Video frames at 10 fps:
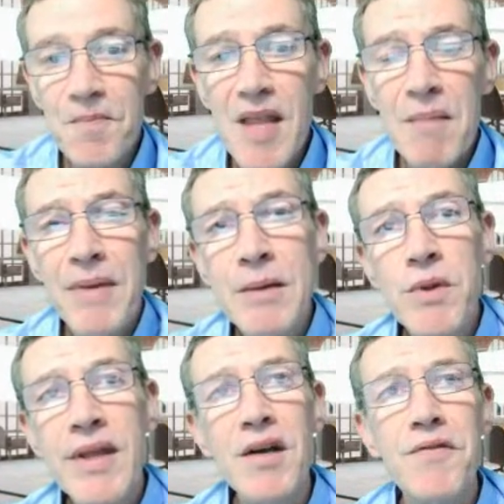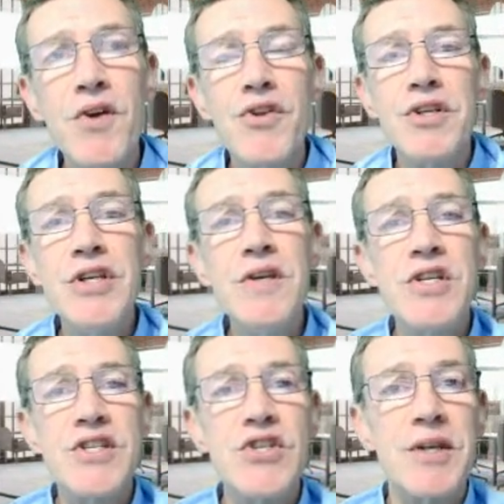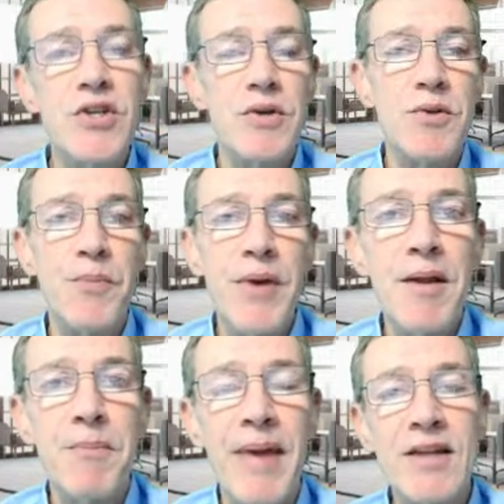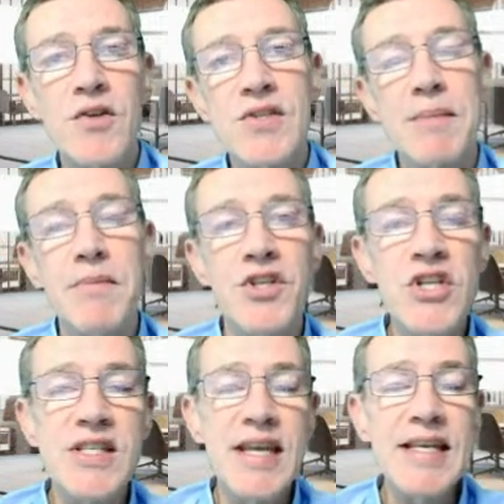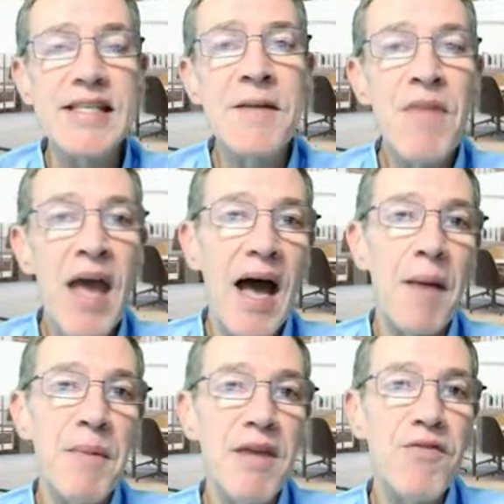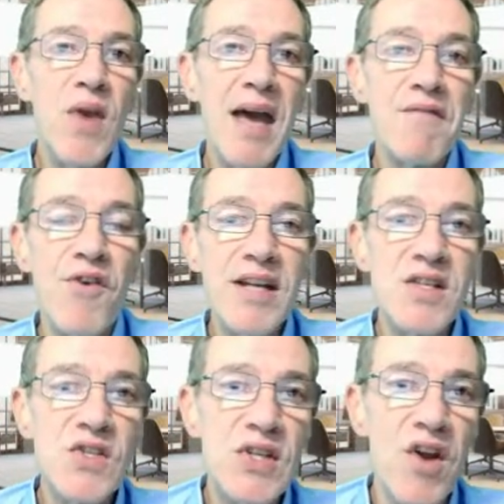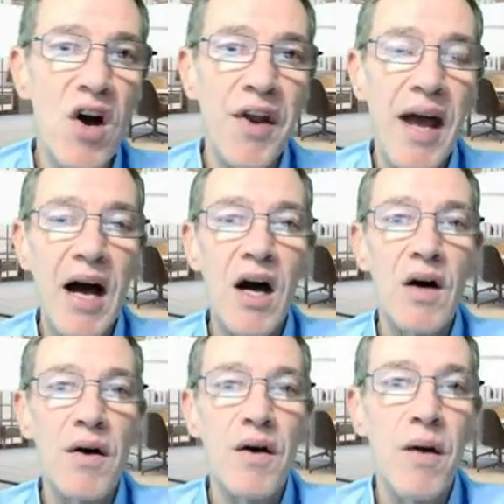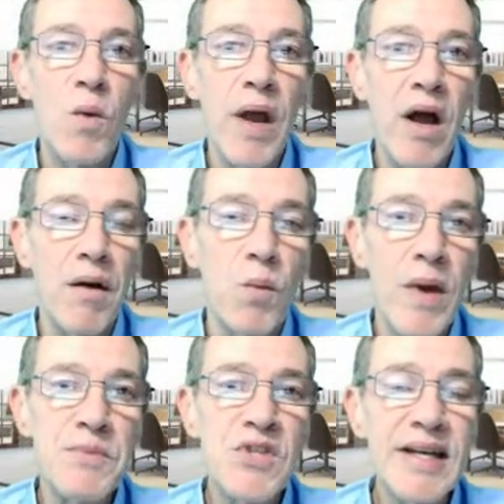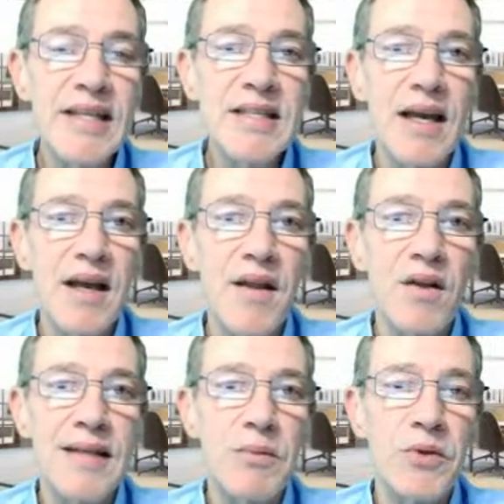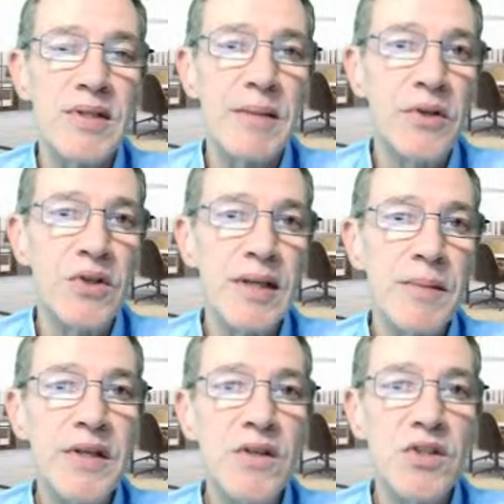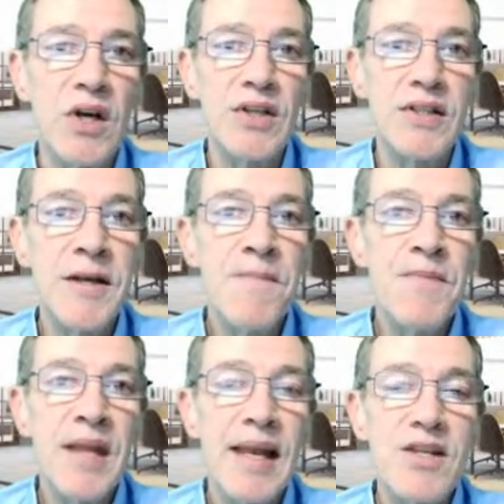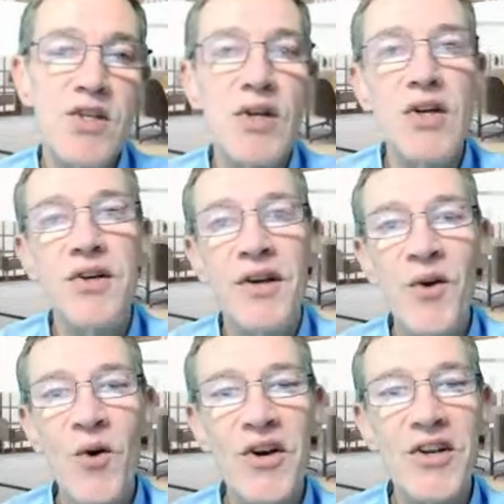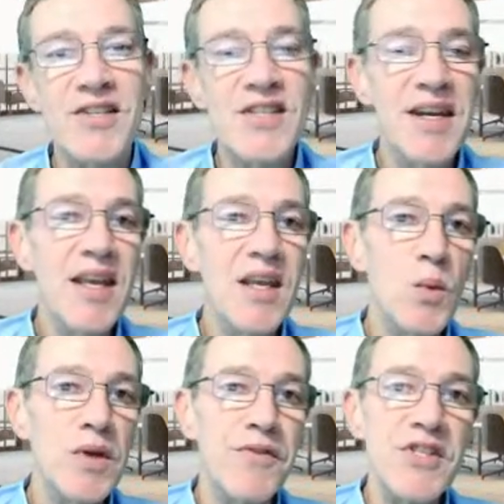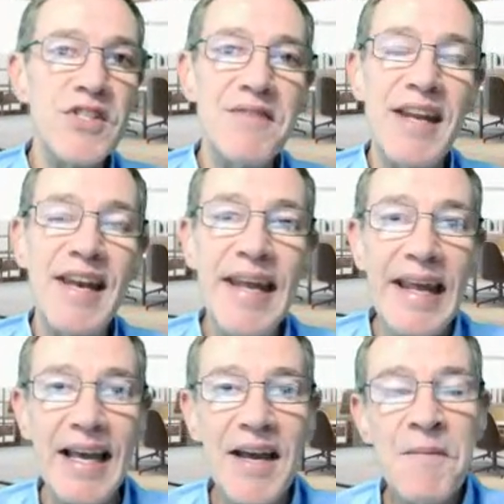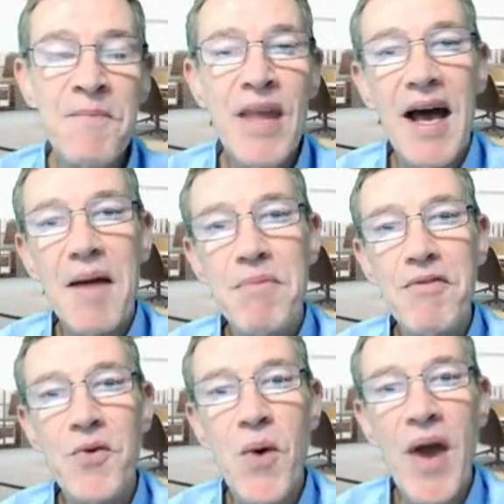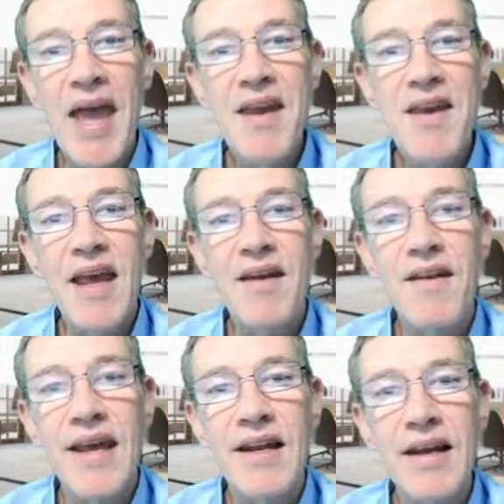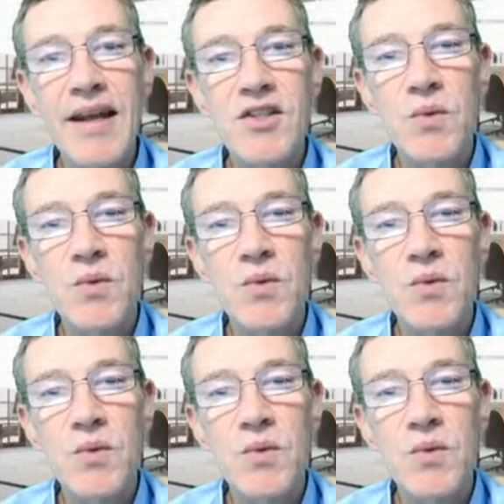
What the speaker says: But without further ado, just to bring it back to some logistics, if you have registered on our website, www.lunchandlearn.org.za, you would have received a link beforehand, and that link